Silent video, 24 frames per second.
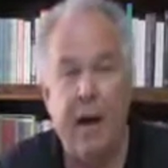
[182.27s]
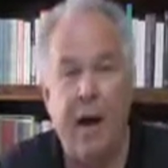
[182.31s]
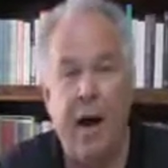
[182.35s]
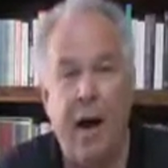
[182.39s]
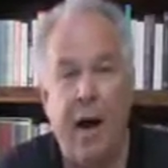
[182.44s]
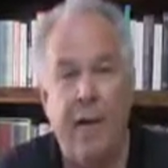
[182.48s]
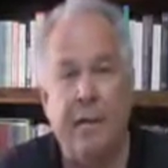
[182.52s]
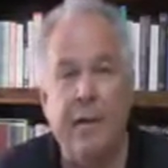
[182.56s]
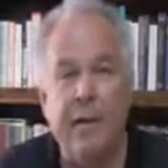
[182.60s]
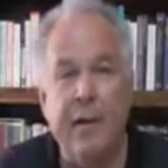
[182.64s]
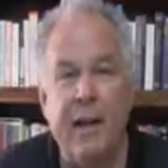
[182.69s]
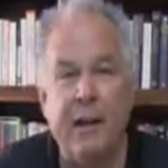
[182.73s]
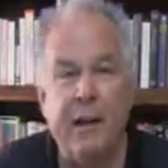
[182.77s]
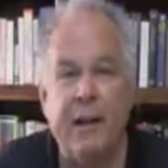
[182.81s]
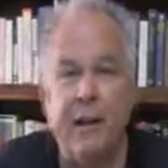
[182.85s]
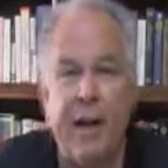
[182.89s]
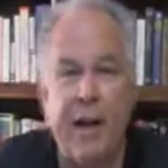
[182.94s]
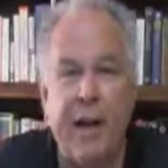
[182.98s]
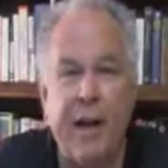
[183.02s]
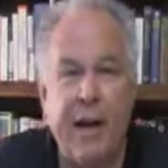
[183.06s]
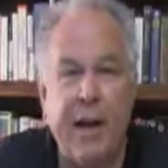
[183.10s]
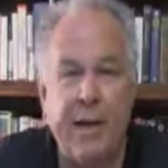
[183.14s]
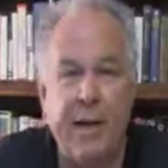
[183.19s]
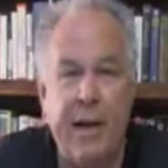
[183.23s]
Let's
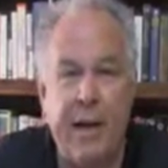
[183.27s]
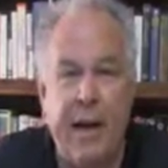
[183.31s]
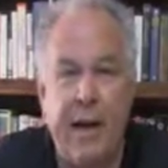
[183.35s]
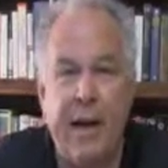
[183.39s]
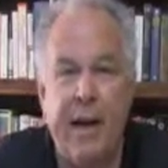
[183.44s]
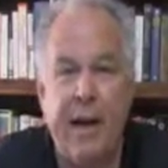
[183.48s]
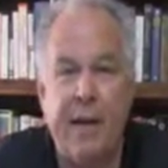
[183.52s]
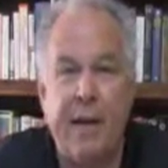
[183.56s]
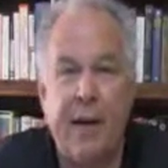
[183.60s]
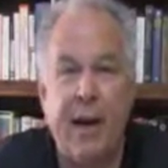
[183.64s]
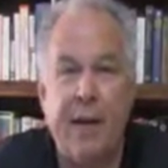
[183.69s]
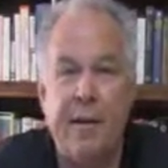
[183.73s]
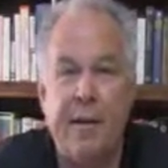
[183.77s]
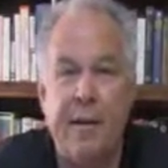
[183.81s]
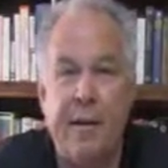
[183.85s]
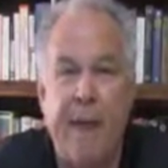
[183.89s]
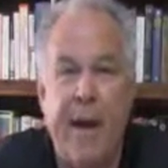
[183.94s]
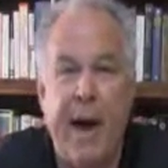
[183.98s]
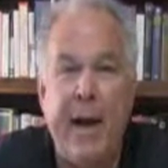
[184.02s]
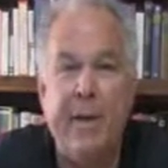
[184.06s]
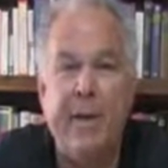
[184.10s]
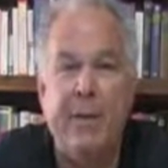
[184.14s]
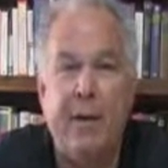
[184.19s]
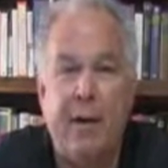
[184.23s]
look at the
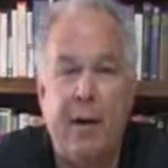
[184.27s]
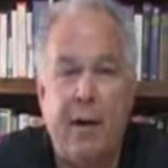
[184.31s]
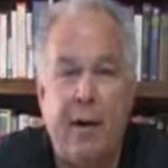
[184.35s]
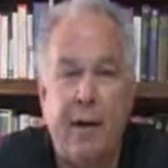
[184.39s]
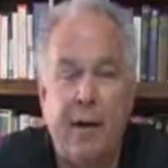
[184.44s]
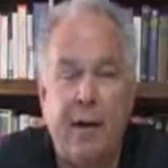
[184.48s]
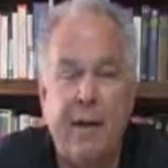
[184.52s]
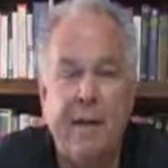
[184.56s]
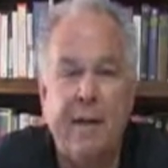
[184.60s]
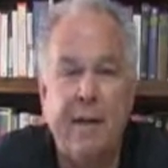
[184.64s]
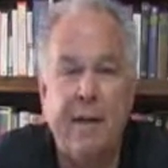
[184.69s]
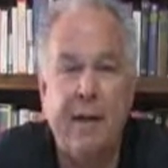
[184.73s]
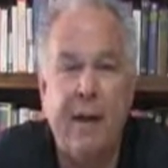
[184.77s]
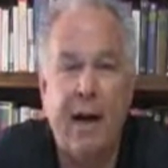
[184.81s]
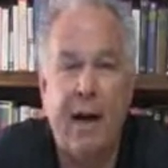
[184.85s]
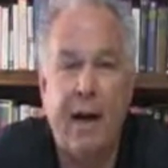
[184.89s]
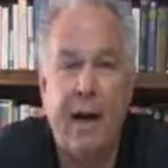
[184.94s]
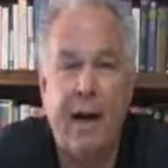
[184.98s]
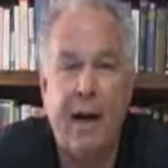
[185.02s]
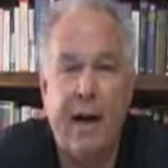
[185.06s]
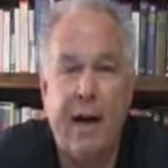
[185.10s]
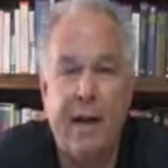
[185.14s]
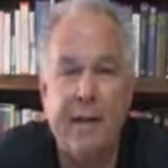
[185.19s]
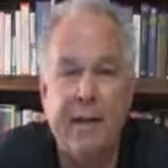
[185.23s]
major
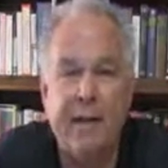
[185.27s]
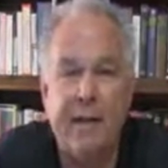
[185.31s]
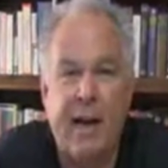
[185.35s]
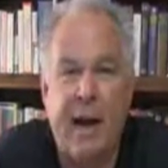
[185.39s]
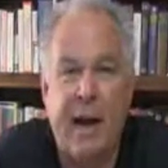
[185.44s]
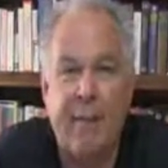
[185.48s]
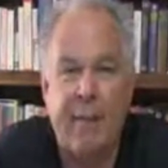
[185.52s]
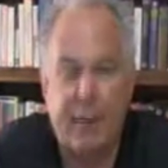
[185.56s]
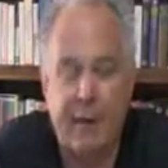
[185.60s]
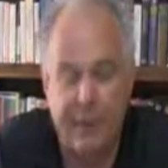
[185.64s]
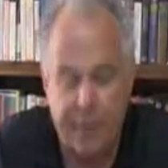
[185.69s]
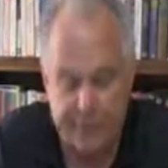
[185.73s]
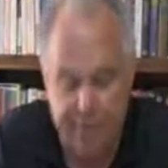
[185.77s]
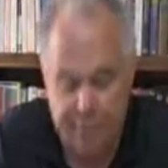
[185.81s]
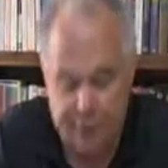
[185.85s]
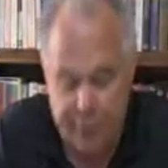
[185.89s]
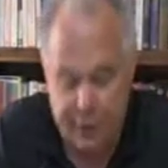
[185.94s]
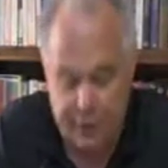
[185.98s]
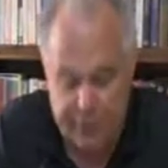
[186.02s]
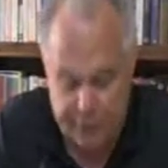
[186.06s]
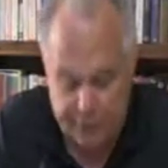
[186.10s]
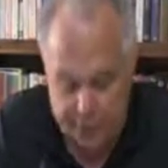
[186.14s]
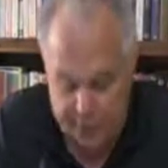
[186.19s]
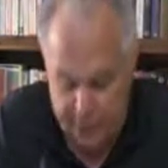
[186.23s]
assignment
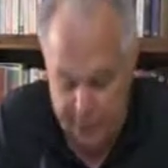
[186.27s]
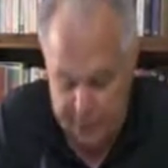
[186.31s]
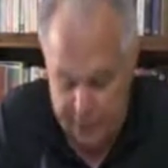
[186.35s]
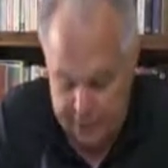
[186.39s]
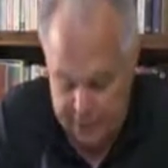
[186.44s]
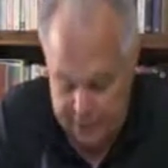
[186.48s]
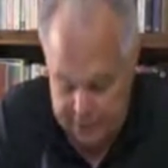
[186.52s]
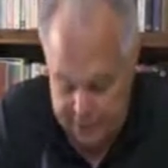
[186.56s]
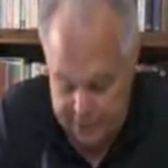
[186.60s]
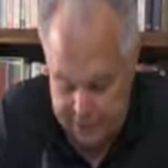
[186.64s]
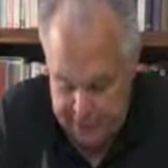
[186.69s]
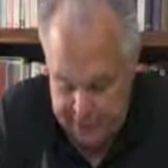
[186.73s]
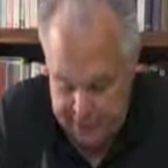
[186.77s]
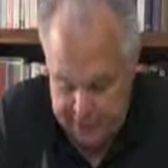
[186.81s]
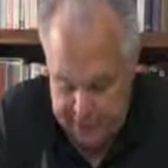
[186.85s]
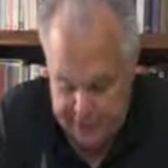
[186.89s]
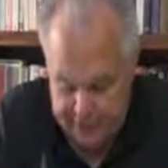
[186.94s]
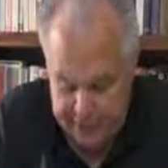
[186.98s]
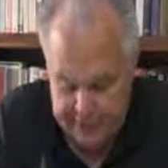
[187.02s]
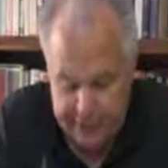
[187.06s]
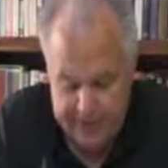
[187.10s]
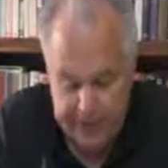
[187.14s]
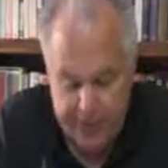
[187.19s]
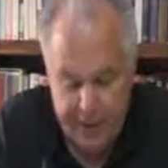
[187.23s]
first of all, because this
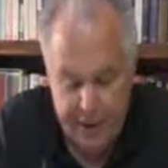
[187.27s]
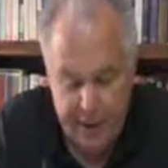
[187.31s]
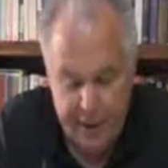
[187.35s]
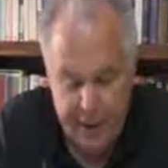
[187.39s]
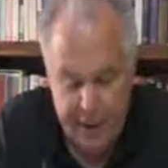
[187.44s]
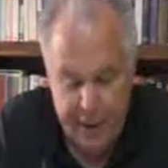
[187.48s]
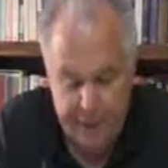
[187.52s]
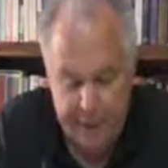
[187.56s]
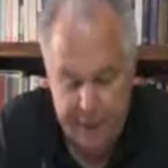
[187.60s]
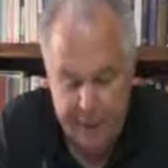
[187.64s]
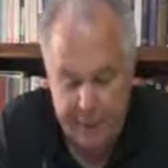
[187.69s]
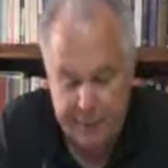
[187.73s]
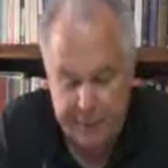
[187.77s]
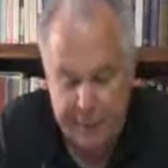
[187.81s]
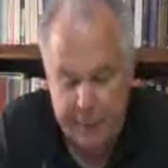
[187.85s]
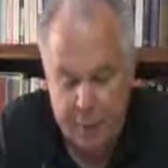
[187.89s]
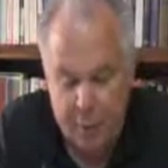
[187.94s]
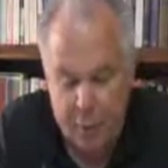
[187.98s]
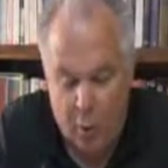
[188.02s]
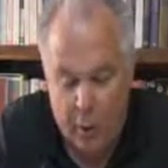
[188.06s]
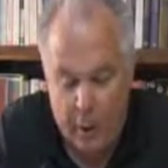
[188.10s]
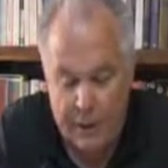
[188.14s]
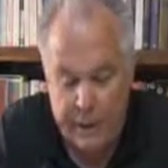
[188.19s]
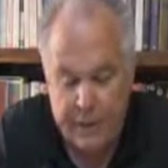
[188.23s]
is 50
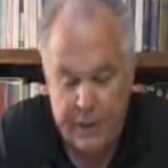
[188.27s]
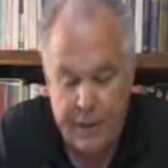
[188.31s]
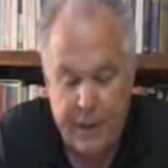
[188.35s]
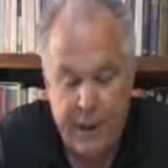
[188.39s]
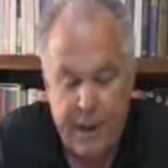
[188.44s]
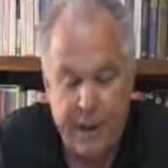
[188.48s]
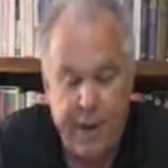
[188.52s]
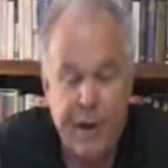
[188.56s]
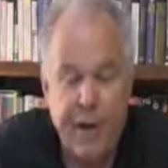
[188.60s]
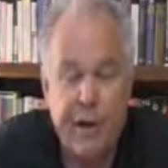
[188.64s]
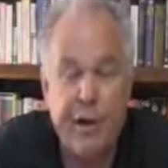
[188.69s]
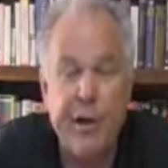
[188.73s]
points.